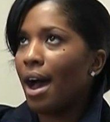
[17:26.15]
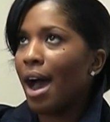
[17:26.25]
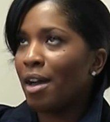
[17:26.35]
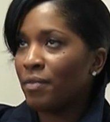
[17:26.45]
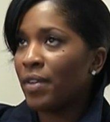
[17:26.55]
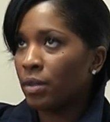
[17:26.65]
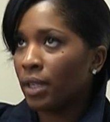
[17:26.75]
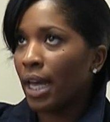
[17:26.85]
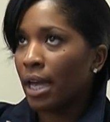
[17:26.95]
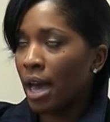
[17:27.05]
I feel
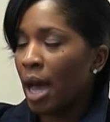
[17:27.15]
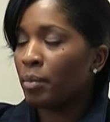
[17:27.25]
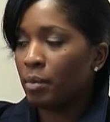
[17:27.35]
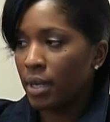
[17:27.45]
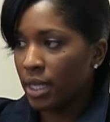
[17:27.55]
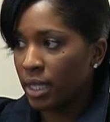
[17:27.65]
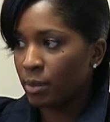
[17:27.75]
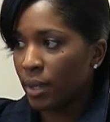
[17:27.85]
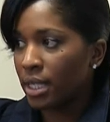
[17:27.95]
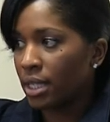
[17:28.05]
like God put me in this
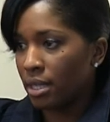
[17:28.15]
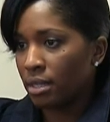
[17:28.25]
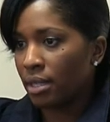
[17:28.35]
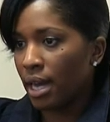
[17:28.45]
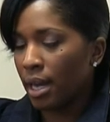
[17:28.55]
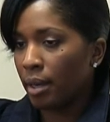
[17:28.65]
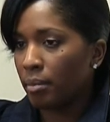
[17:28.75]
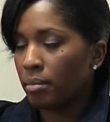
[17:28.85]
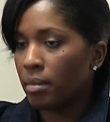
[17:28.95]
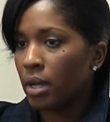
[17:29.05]
place at this
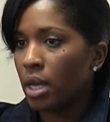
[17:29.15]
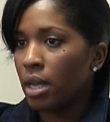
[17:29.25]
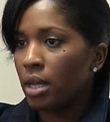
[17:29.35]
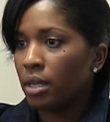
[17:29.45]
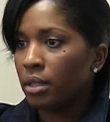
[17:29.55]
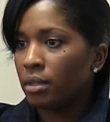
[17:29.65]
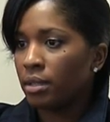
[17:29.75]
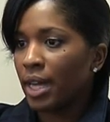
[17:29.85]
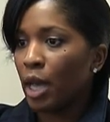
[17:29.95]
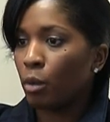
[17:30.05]
time
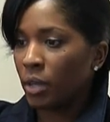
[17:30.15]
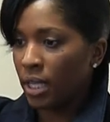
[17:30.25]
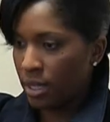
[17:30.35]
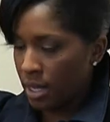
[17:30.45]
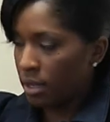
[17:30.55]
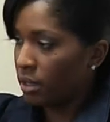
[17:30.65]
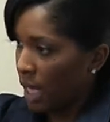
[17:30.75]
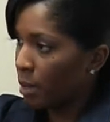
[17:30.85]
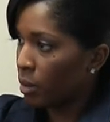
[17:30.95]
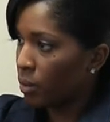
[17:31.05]
to help get things
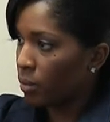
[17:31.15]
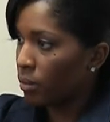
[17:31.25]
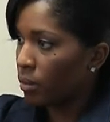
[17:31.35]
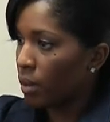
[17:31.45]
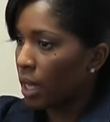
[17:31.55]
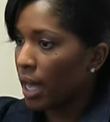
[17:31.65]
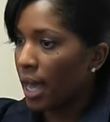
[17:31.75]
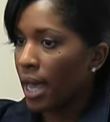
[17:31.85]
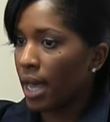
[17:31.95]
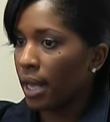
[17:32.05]
stable.
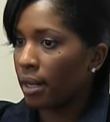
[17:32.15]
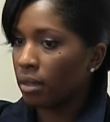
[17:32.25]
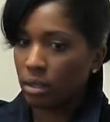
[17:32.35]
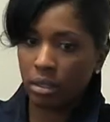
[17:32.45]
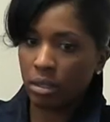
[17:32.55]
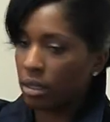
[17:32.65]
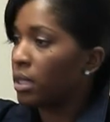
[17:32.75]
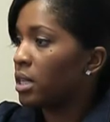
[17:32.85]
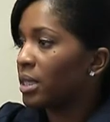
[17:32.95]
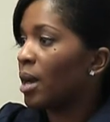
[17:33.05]
And
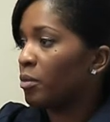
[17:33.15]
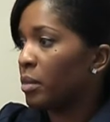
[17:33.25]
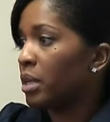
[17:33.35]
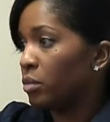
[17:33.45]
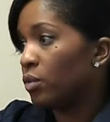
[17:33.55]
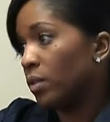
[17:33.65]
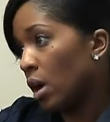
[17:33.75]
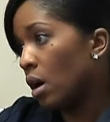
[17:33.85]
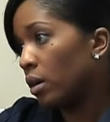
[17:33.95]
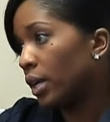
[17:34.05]
then it's time for me to move
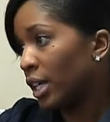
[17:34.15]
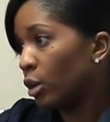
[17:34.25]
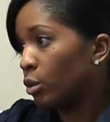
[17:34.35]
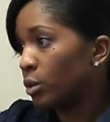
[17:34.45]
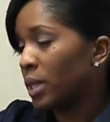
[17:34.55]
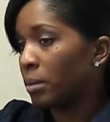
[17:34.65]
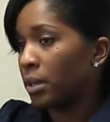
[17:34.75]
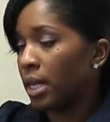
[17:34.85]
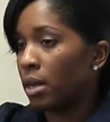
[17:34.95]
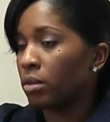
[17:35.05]
along and go do
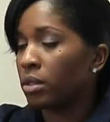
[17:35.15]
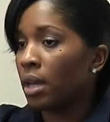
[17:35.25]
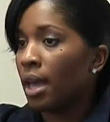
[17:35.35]
something else.